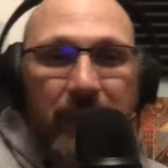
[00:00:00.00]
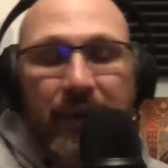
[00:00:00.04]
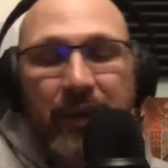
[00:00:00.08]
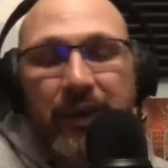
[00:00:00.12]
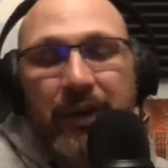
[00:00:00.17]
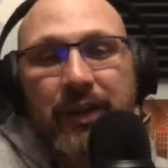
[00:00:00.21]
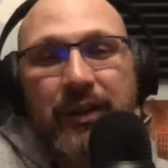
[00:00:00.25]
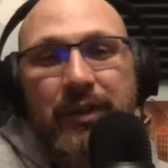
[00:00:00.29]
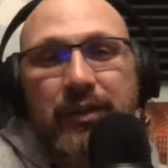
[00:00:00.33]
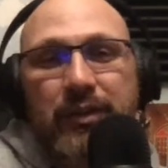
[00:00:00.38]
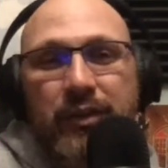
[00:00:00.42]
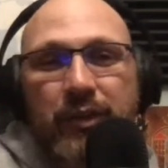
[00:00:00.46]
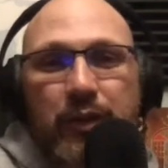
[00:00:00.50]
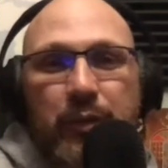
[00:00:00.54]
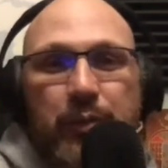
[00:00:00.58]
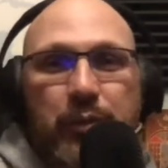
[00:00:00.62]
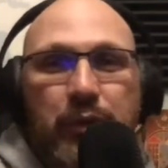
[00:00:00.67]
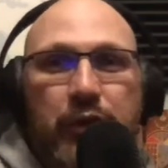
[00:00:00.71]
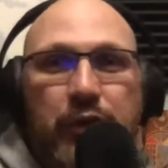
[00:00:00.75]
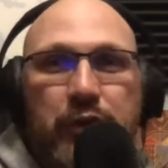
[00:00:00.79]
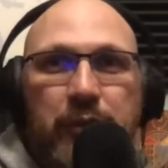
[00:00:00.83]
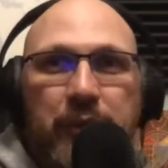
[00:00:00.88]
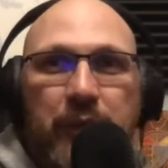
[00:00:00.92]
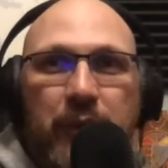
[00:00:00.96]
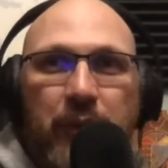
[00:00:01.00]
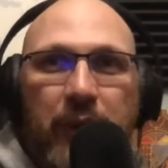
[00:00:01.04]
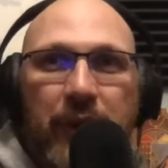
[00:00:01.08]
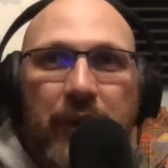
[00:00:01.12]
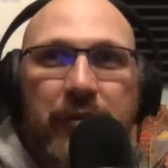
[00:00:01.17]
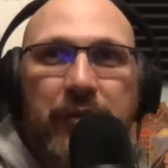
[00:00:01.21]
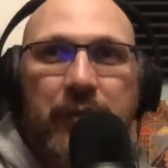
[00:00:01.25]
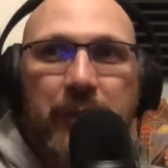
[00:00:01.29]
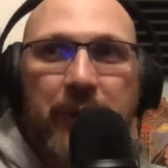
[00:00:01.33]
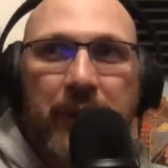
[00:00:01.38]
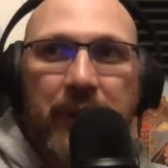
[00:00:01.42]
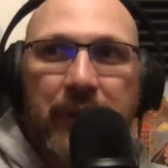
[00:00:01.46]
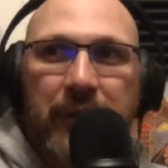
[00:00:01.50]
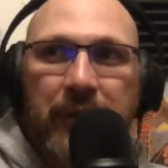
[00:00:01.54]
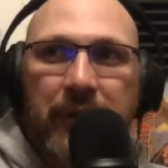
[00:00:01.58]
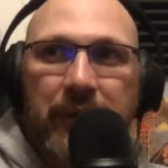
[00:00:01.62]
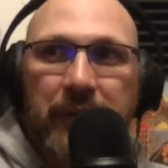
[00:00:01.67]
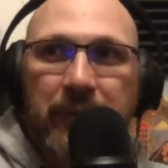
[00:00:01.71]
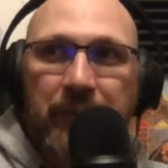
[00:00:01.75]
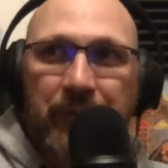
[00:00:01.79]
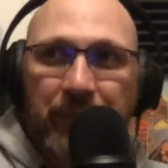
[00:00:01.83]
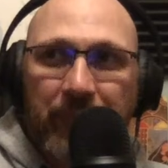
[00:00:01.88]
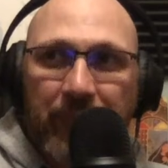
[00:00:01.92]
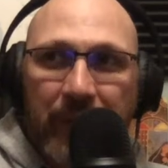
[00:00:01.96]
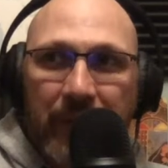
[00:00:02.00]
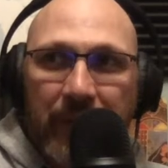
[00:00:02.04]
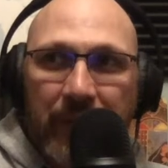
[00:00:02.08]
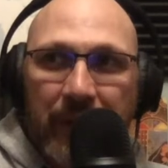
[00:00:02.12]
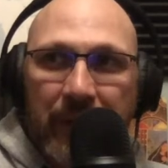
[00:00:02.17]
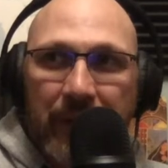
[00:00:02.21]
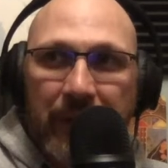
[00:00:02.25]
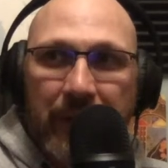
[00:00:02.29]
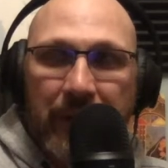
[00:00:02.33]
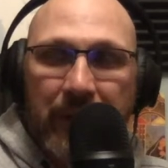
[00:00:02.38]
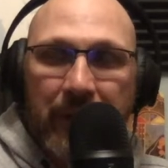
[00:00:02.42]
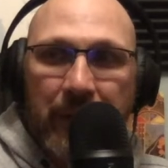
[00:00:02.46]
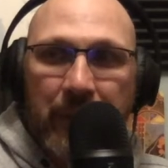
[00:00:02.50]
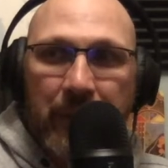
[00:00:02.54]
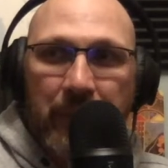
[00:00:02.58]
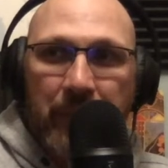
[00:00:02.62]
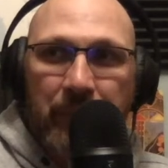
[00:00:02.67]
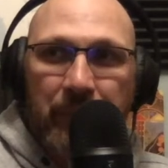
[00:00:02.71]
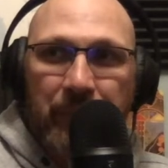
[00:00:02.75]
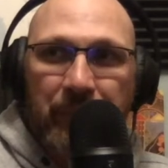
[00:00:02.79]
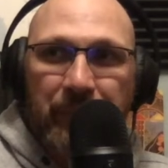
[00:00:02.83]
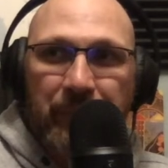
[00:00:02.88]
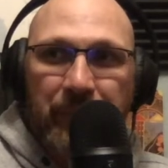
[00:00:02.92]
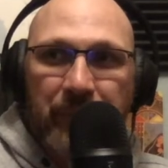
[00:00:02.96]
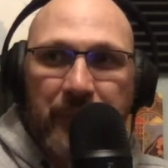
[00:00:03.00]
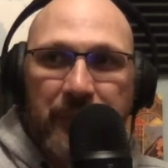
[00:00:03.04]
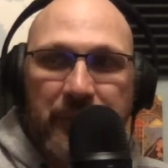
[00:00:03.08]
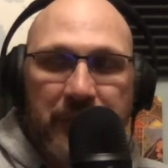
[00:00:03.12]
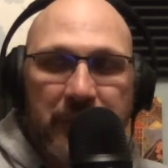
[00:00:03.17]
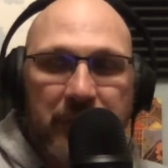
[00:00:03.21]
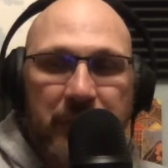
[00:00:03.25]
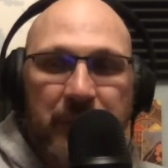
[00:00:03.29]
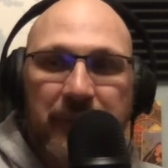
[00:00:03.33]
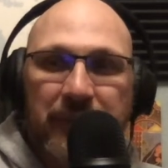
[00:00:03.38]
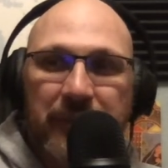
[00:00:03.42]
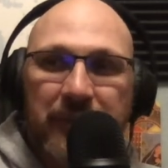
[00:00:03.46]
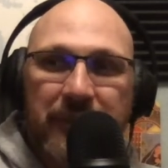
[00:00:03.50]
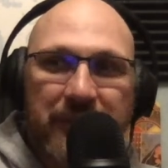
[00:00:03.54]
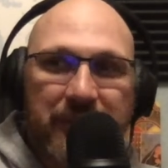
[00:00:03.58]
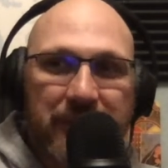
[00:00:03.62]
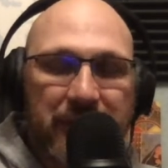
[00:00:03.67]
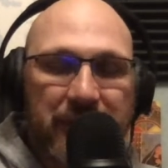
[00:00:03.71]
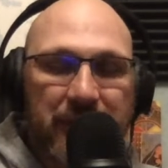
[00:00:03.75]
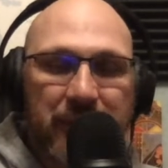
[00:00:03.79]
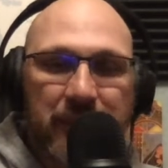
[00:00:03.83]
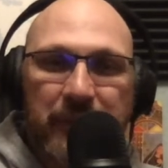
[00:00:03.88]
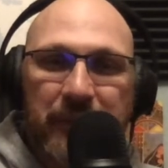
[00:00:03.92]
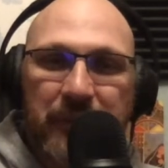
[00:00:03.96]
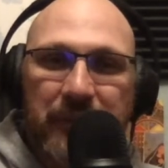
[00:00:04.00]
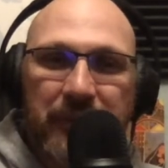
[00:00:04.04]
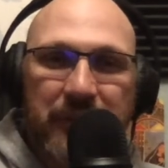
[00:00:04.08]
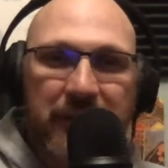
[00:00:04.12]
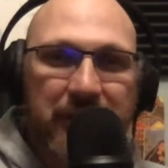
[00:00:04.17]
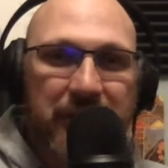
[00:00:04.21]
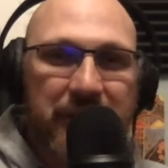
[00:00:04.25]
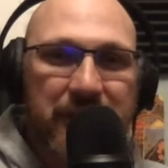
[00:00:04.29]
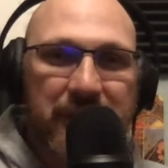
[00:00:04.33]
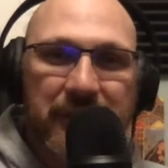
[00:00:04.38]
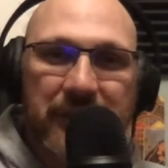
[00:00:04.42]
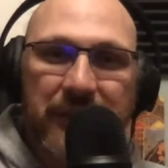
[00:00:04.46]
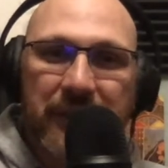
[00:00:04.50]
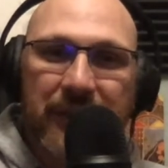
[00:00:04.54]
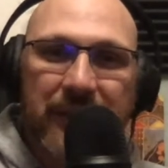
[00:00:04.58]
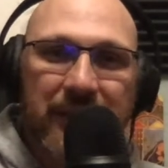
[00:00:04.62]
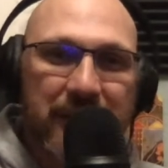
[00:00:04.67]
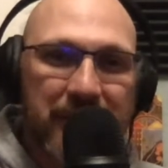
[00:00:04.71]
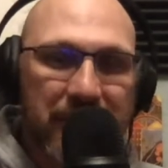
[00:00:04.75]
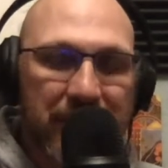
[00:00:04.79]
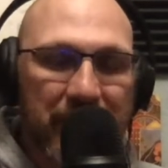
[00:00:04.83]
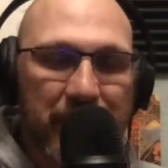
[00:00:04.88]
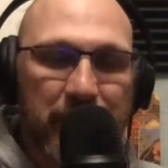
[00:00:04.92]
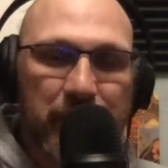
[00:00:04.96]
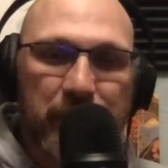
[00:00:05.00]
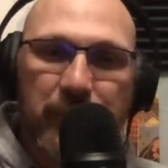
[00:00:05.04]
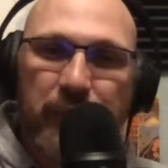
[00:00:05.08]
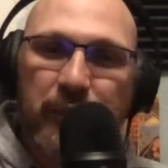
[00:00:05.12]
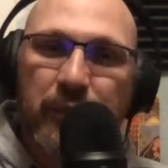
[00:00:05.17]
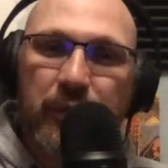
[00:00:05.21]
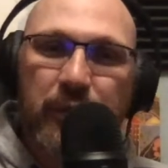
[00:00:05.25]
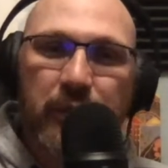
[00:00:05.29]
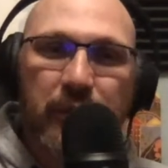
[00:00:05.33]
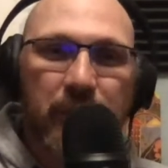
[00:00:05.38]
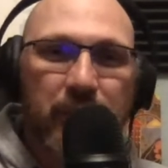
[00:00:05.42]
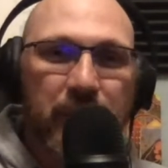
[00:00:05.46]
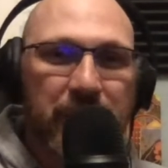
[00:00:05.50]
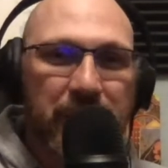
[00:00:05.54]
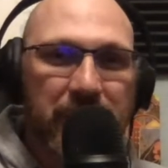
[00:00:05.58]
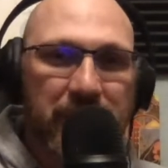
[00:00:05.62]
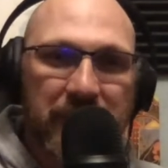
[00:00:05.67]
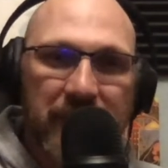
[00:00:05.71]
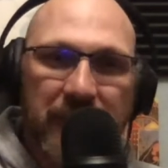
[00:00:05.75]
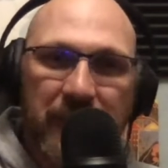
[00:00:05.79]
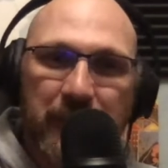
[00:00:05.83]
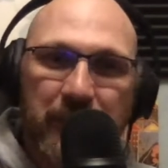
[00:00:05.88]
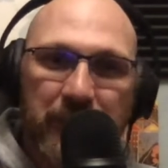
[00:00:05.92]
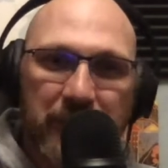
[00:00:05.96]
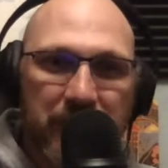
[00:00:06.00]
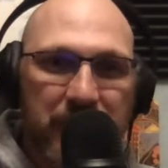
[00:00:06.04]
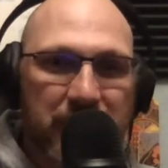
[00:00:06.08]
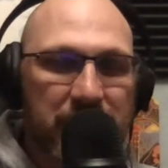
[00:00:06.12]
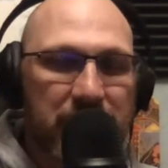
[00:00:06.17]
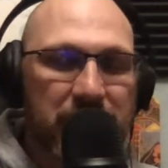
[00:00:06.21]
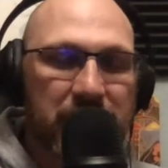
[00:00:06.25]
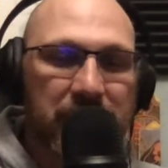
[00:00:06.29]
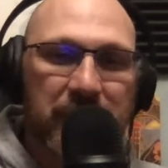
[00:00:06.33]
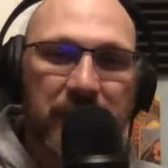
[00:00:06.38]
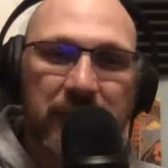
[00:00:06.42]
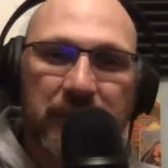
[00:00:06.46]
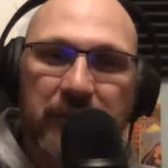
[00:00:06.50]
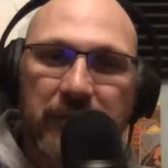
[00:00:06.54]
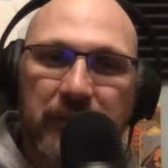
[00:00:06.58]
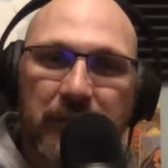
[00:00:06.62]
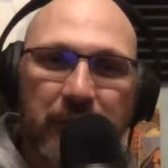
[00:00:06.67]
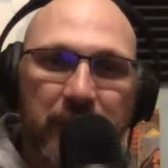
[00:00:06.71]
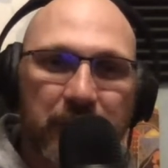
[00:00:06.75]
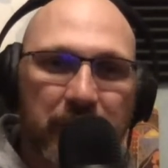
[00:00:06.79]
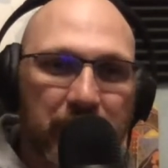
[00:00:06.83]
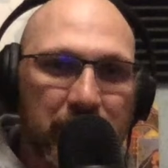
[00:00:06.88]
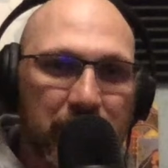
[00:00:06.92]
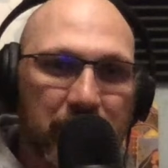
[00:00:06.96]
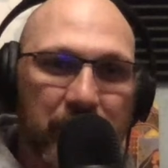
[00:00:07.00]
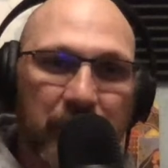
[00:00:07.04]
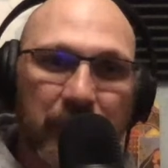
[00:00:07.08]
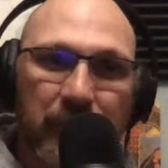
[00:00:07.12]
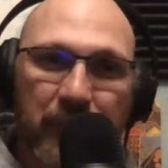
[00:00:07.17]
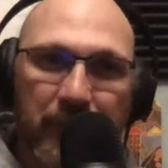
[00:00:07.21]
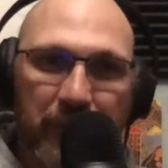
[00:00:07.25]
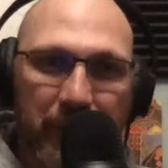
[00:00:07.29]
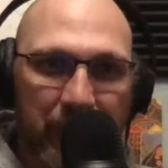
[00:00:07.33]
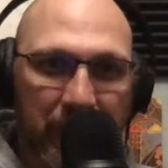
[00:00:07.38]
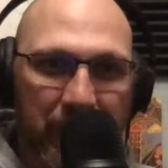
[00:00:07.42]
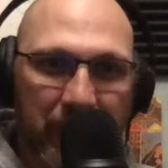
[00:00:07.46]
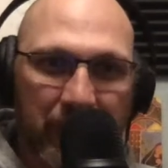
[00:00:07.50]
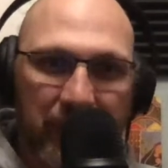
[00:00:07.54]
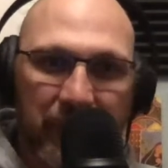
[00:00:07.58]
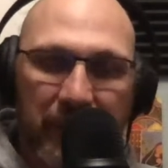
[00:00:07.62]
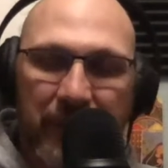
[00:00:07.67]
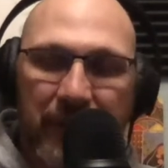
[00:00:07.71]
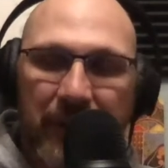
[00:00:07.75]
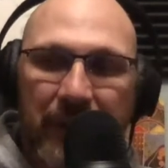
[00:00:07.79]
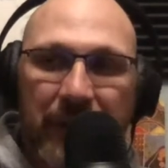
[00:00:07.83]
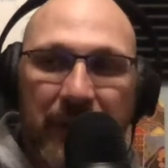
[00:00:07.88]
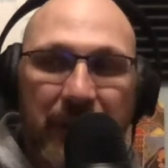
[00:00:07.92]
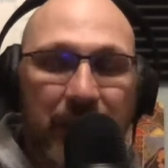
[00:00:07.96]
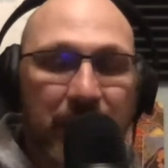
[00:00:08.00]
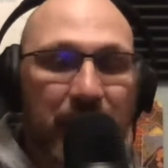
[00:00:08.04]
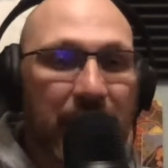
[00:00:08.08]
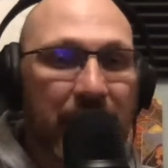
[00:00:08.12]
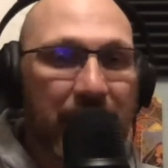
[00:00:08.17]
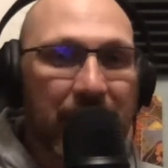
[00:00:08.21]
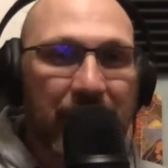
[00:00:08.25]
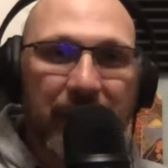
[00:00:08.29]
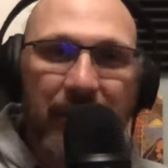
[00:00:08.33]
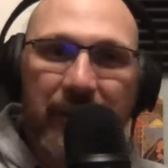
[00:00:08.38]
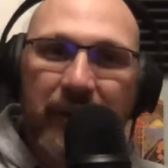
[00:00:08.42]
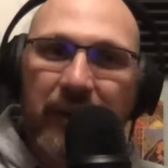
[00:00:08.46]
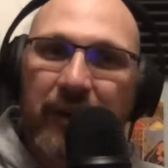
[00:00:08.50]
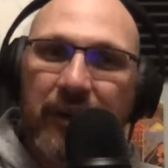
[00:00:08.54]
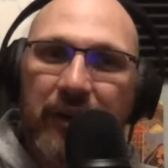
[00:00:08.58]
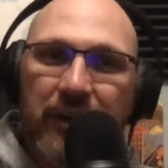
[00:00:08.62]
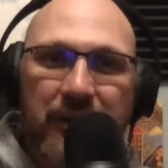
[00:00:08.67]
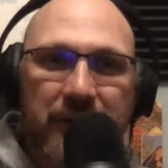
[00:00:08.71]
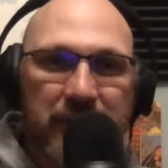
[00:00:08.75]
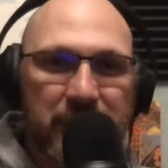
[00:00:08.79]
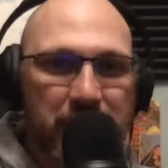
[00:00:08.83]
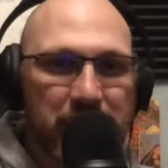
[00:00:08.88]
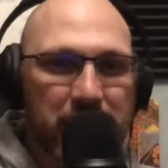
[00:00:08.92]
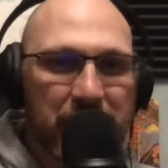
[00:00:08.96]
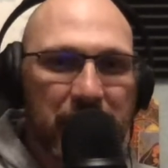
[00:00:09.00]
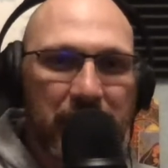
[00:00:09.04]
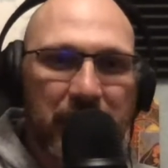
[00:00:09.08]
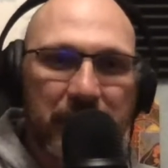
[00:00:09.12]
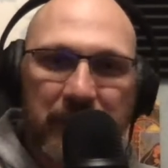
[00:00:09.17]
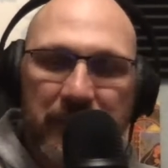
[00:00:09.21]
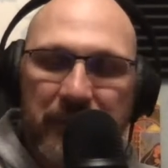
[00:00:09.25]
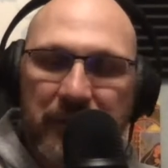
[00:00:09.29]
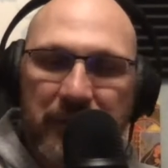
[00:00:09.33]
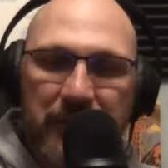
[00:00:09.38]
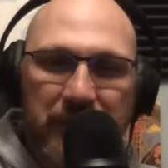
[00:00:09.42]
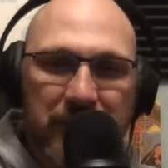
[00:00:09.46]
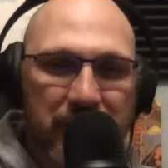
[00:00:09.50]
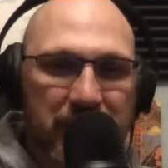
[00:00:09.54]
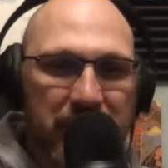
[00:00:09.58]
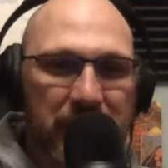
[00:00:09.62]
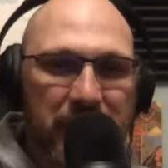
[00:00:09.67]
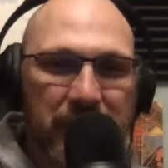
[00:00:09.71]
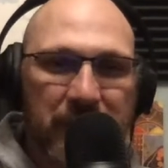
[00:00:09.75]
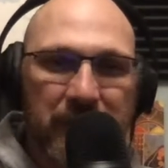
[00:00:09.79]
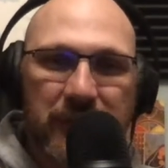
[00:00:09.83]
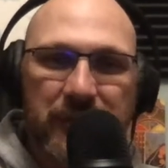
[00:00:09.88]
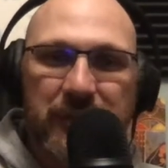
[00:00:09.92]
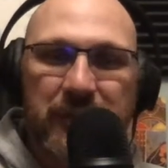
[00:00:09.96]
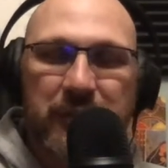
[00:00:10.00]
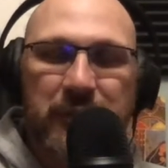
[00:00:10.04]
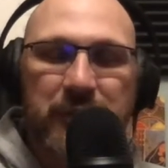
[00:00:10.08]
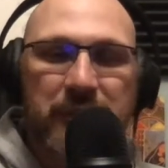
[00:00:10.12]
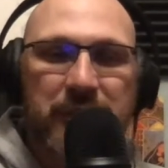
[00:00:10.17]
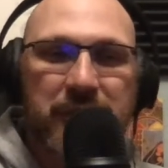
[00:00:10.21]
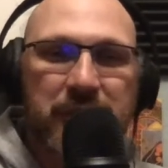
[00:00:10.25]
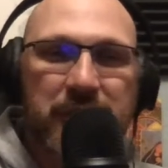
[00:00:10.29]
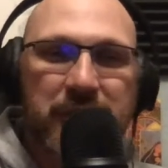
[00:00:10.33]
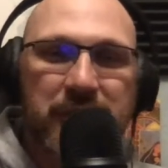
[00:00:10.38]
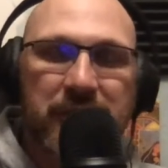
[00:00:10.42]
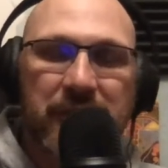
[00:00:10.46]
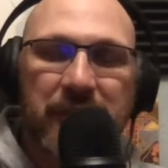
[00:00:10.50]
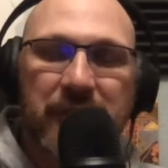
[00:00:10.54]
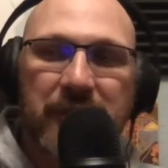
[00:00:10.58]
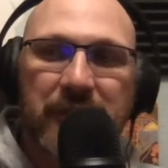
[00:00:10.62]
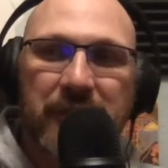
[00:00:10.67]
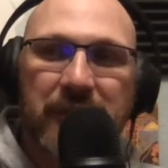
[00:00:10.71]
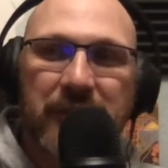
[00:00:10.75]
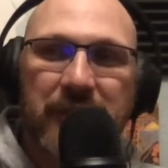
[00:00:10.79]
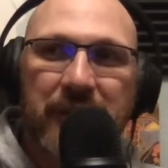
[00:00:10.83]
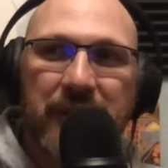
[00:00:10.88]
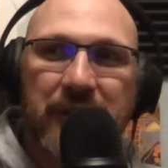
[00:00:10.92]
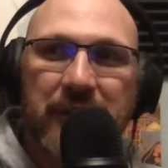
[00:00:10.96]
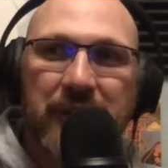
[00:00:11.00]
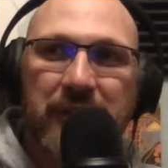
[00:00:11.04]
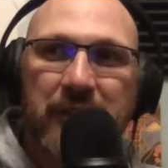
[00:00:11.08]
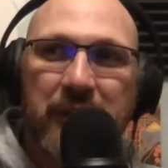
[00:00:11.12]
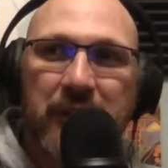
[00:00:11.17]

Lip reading: And so I approached my wife about it, and she'd been teaching at the same school in the same position for her whole career. Right out of college, she became a teacher, so she's been teaching longer than I have.